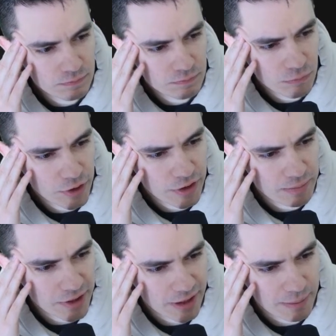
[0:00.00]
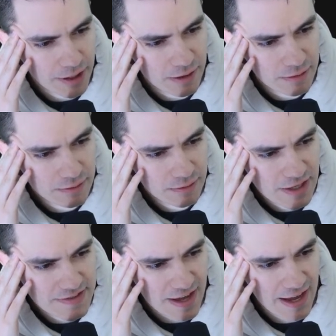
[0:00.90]
What are you complaining about?
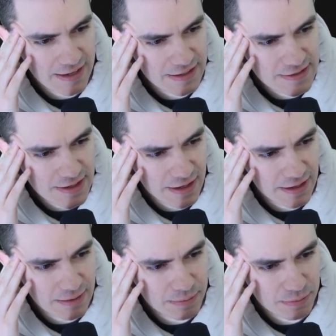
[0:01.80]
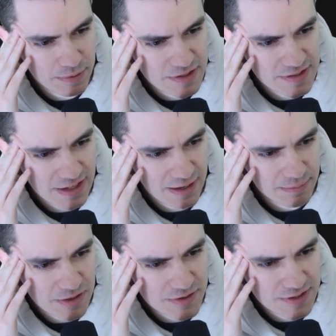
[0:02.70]
Has any type because it can't be used to